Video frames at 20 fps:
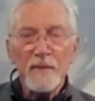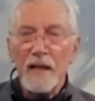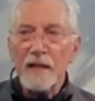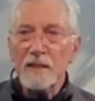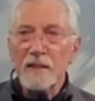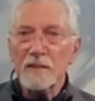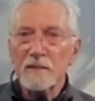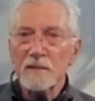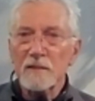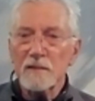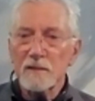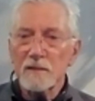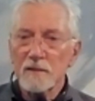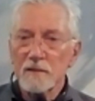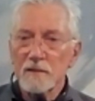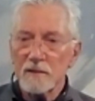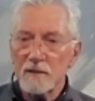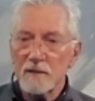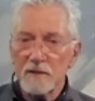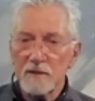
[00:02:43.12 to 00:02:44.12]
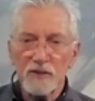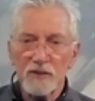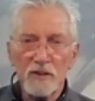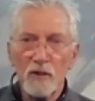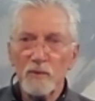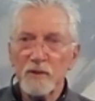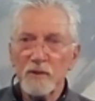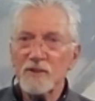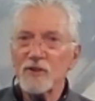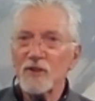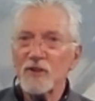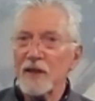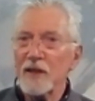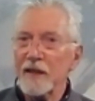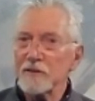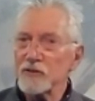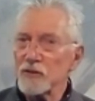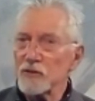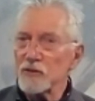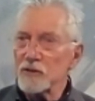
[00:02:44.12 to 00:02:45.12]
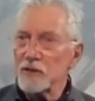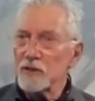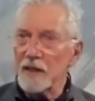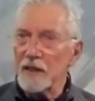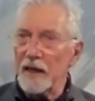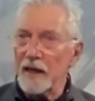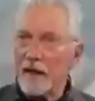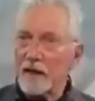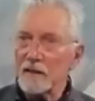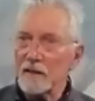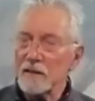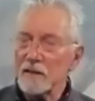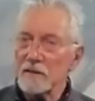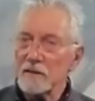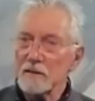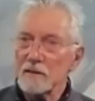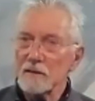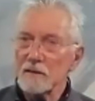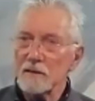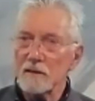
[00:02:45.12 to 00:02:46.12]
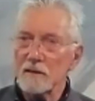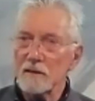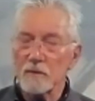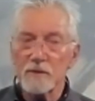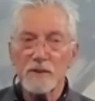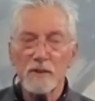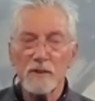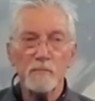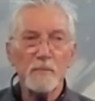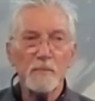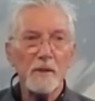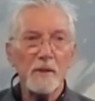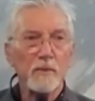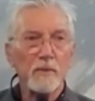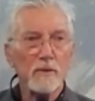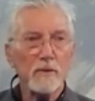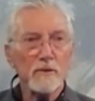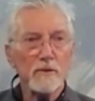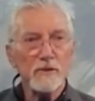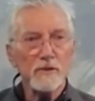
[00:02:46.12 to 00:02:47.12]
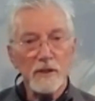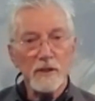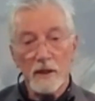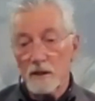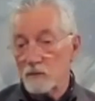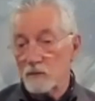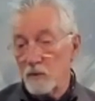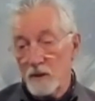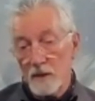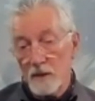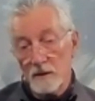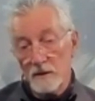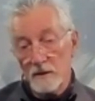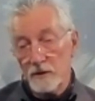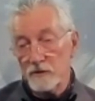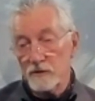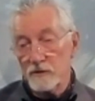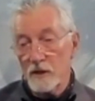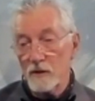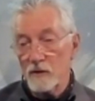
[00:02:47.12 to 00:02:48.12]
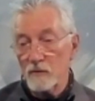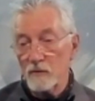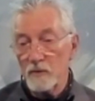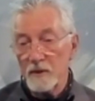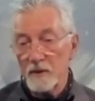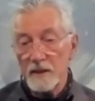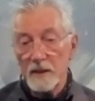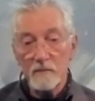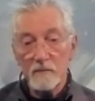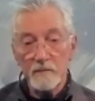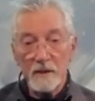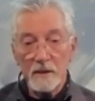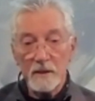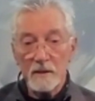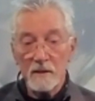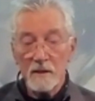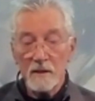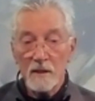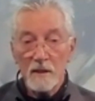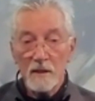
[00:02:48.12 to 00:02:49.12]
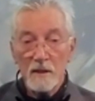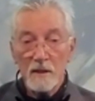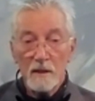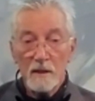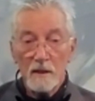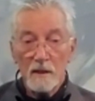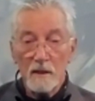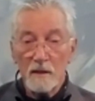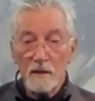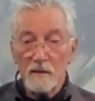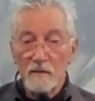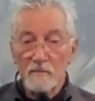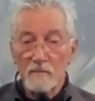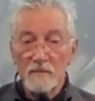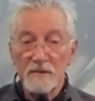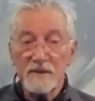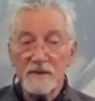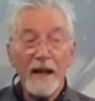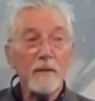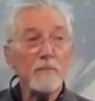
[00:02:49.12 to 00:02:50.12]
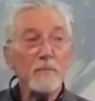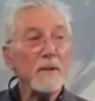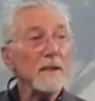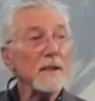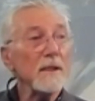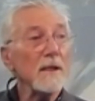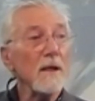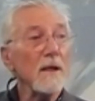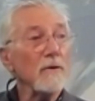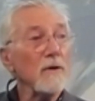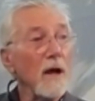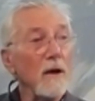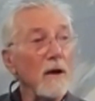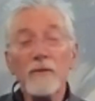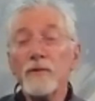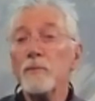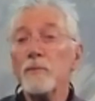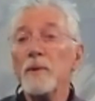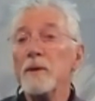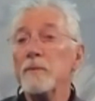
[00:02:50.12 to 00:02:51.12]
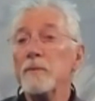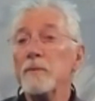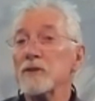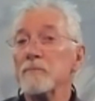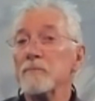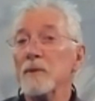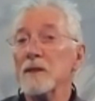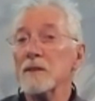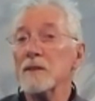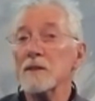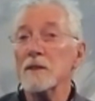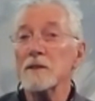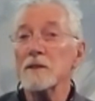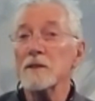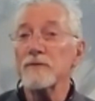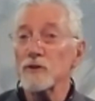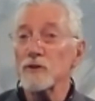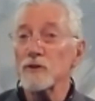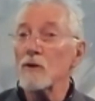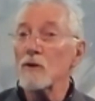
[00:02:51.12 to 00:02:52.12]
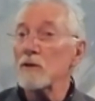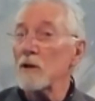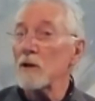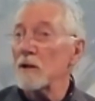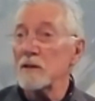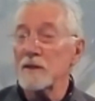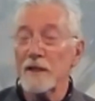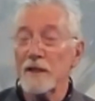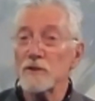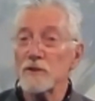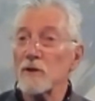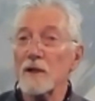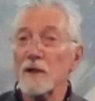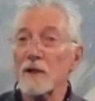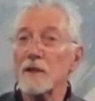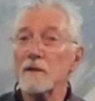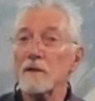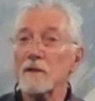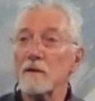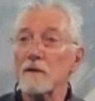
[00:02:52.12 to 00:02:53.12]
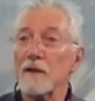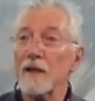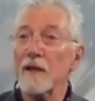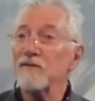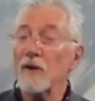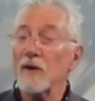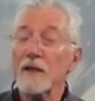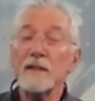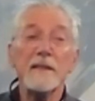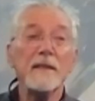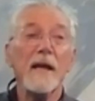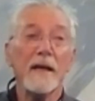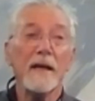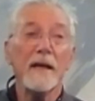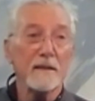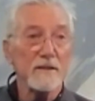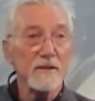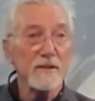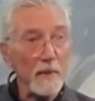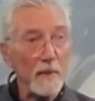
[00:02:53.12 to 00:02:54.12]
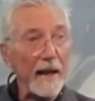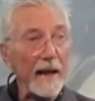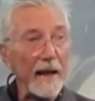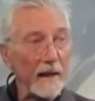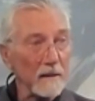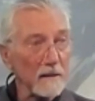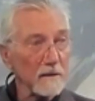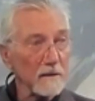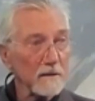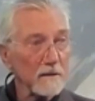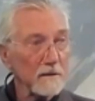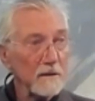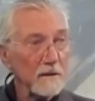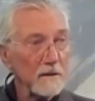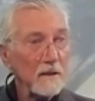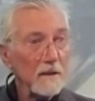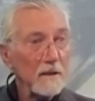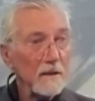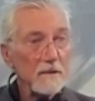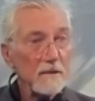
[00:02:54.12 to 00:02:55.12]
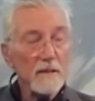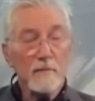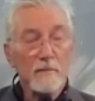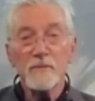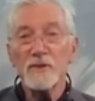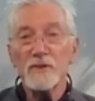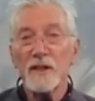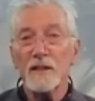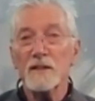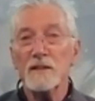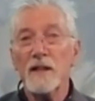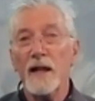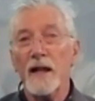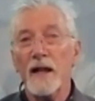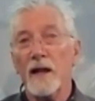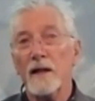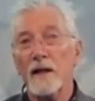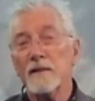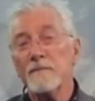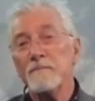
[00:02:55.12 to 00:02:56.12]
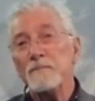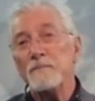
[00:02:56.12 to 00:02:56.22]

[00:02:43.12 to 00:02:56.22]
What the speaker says: And there's no easy answer to that. There were some people who said, well, we had been dabbling in other people's business for so long, they finally got us back. Some said that.